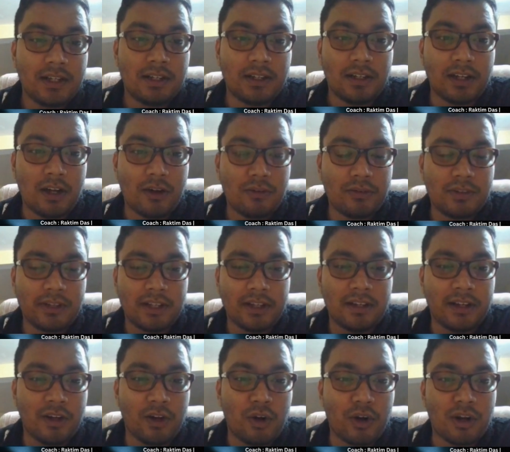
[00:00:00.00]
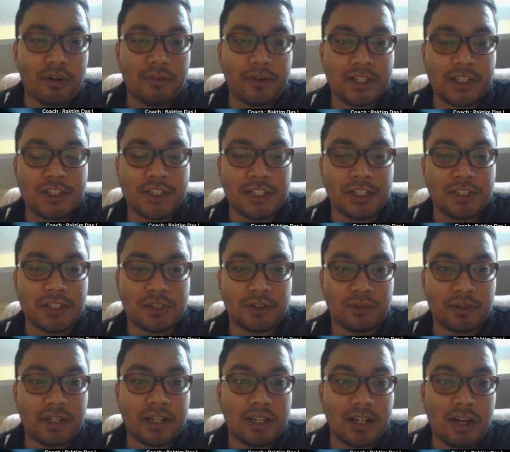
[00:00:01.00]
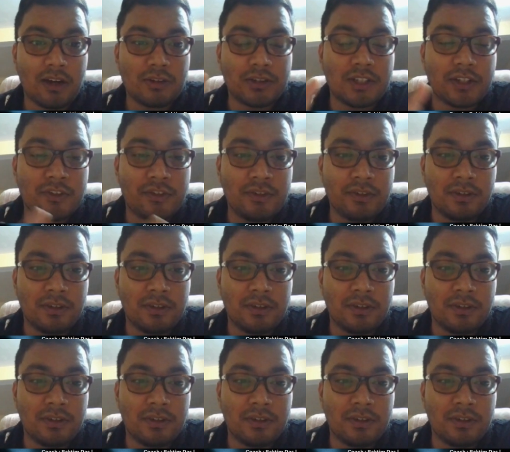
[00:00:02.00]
now a lot of exchanges. Okay, now the